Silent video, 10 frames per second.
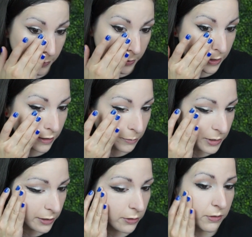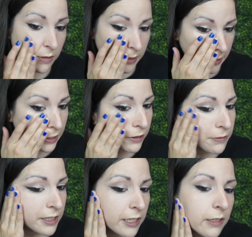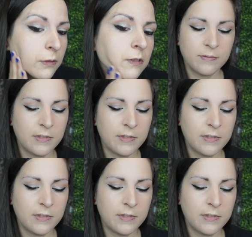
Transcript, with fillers: but I'm gonna use it in another video.